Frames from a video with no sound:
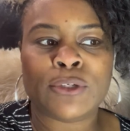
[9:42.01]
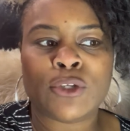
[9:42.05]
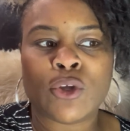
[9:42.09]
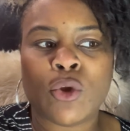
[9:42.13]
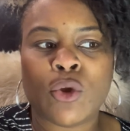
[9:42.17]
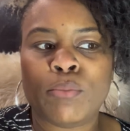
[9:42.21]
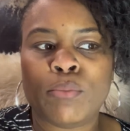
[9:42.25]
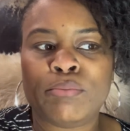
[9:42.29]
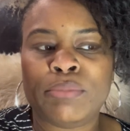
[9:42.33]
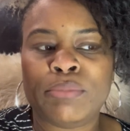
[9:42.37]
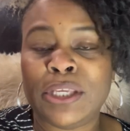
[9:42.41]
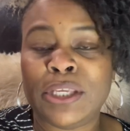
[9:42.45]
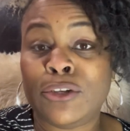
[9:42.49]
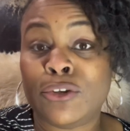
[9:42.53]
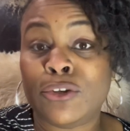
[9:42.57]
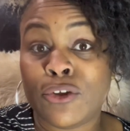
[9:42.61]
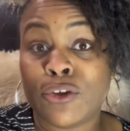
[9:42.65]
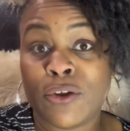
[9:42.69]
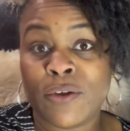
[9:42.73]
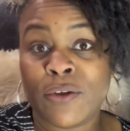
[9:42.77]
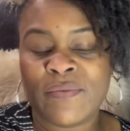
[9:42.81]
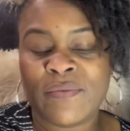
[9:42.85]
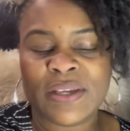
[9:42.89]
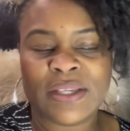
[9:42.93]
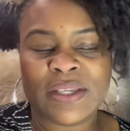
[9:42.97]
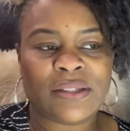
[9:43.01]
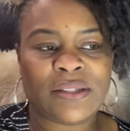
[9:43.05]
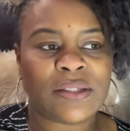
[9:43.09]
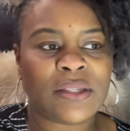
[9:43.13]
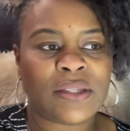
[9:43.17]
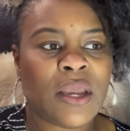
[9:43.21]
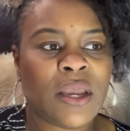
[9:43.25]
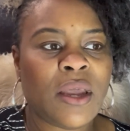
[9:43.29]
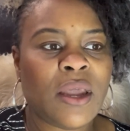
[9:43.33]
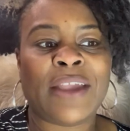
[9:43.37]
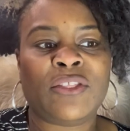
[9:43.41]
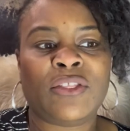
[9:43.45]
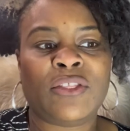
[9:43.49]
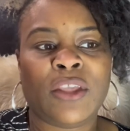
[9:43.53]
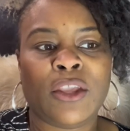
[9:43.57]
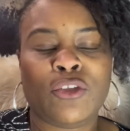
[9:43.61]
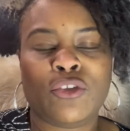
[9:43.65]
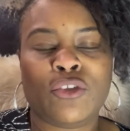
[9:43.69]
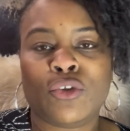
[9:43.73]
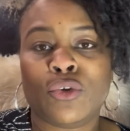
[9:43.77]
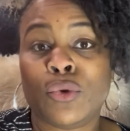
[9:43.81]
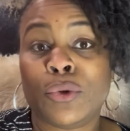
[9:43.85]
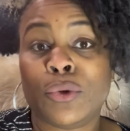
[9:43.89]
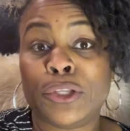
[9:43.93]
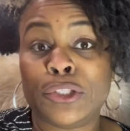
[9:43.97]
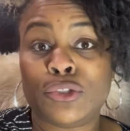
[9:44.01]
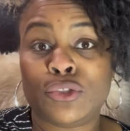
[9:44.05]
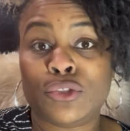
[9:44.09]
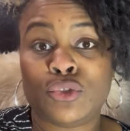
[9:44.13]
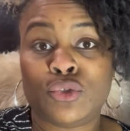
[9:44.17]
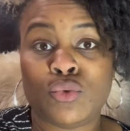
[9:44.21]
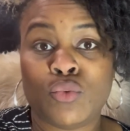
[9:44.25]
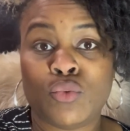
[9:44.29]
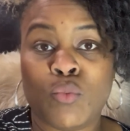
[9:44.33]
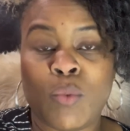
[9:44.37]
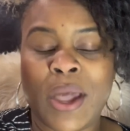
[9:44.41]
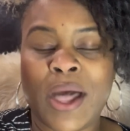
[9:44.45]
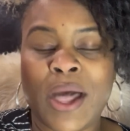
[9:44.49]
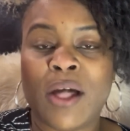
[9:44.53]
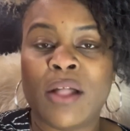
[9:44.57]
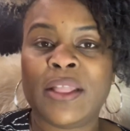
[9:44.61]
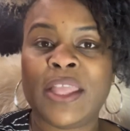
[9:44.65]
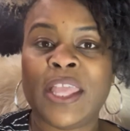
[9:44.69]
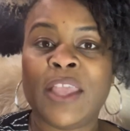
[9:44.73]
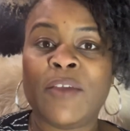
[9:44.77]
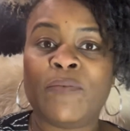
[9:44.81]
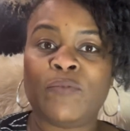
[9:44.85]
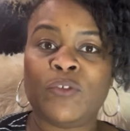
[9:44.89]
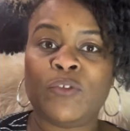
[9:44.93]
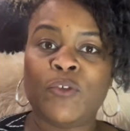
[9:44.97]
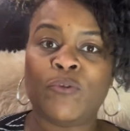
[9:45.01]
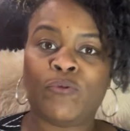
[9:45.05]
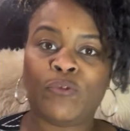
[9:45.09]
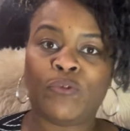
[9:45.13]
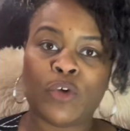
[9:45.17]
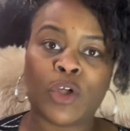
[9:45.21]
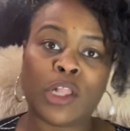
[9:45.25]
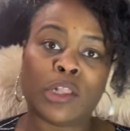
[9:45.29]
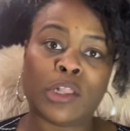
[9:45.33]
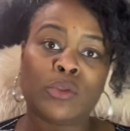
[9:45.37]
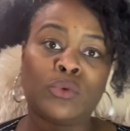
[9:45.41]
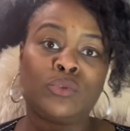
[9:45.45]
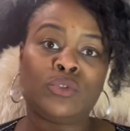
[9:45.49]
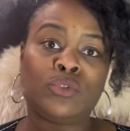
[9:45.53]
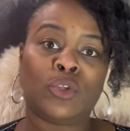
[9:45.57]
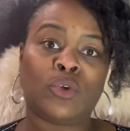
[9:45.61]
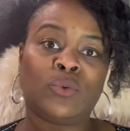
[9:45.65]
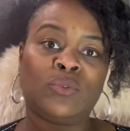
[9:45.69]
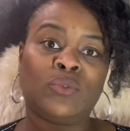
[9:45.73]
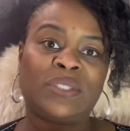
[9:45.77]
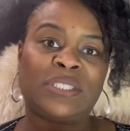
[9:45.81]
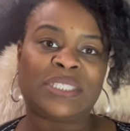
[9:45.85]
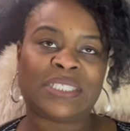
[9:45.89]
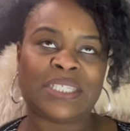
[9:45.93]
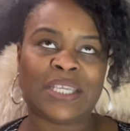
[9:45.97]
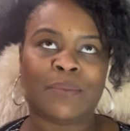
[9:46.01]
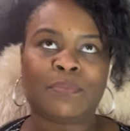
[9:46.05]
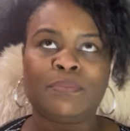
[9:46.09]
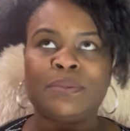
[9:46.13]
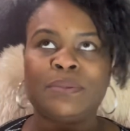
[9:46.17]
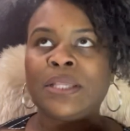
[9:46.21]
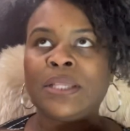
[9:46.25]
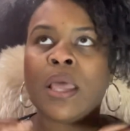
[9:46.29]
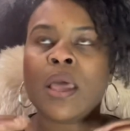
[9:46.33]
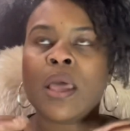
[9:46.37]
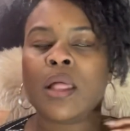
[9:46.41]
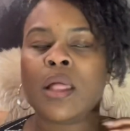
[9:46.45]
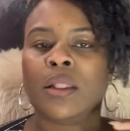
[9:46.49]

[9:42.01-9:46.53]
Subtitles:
Don't be nervous. I think you're going to do well if you follow those tips.